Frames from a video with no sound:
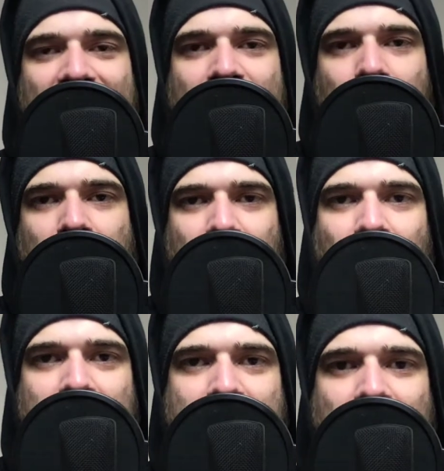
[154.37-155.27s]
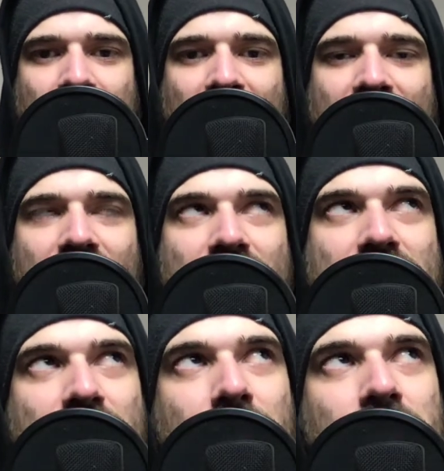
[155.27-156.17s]
there you acknowledge it. Like
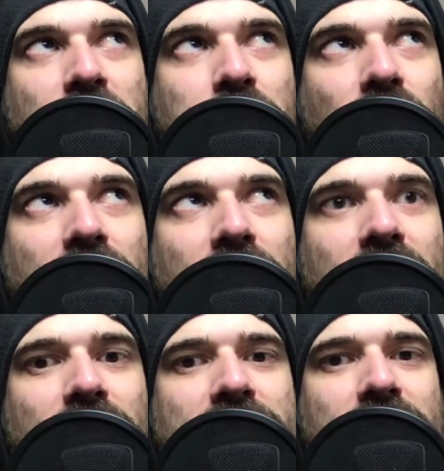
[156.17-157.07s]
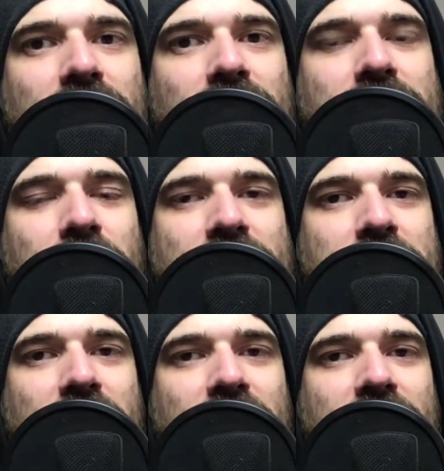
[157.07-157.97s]
the problem there is that the
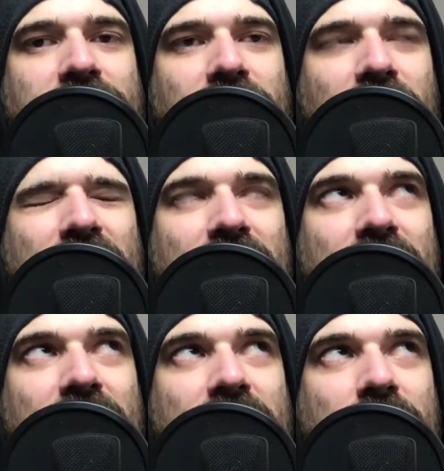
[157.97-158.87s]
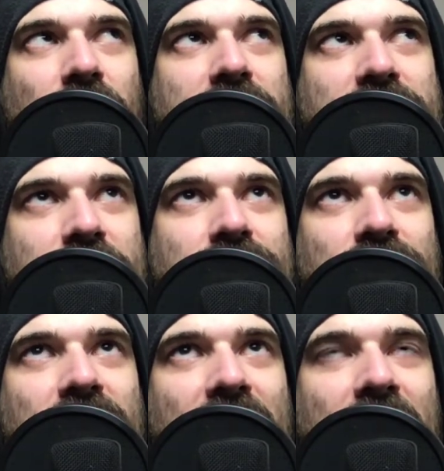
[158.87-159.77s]
responsibility for the
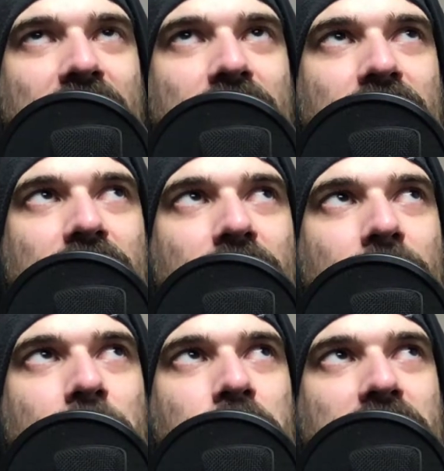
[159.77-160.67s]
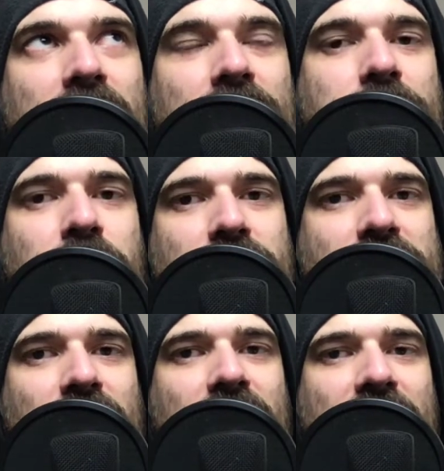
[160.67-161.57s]
conversation and
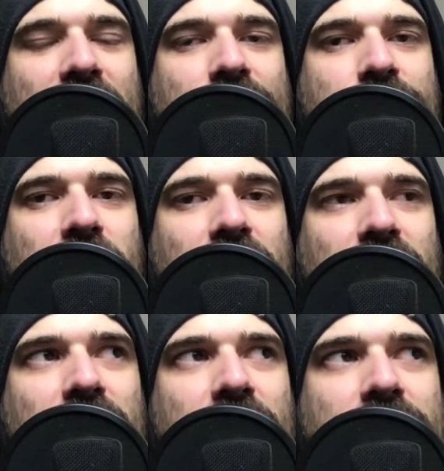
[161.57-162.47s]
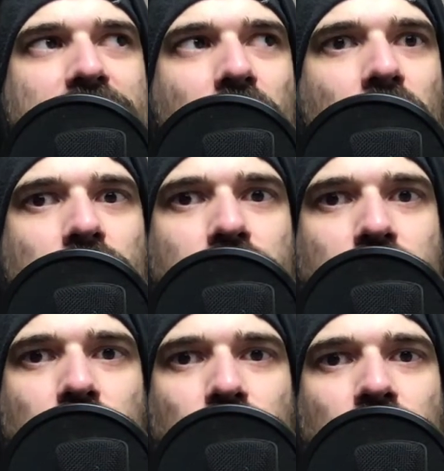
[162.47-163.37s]
interpersonal engagement is on
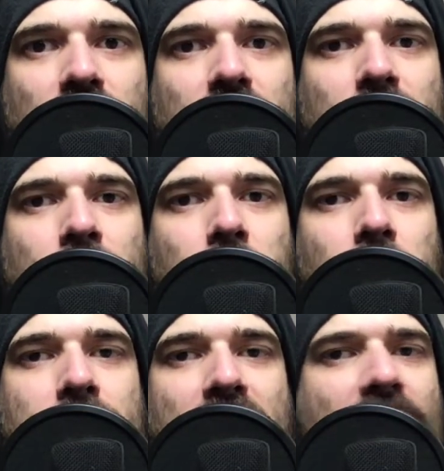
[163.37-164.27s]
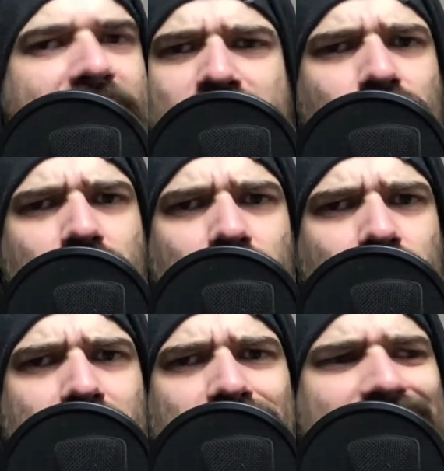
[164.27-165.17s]
you. And that's not
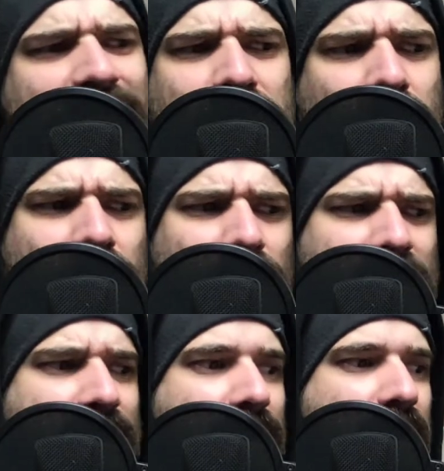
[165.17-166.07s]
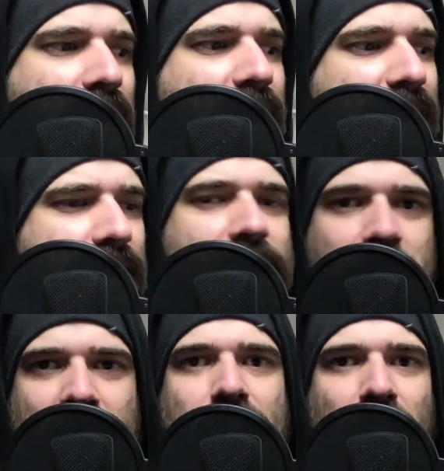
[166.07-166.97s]
good. That's not good, right? It needs to
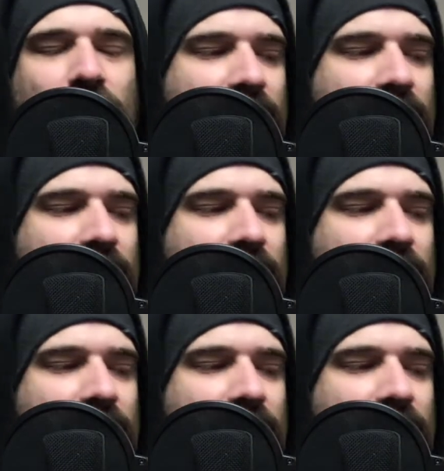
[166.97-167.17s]
be on both